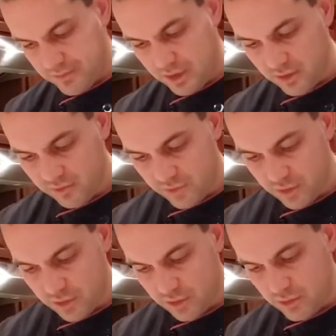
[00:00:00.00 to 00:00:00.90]
If
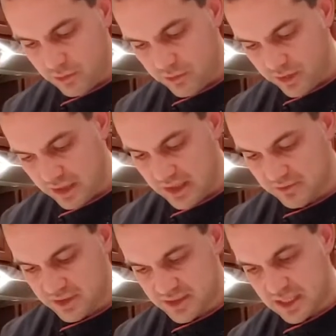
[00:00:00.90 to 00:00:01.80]
you
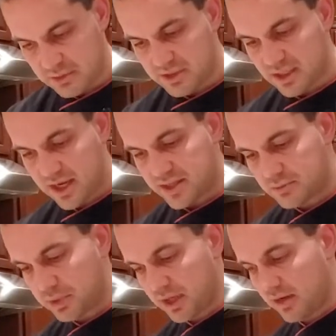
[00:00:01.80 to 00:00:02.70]
have the same
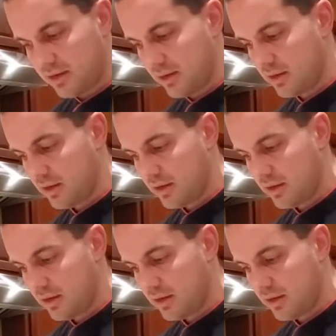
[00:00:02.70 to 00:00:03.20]
size pan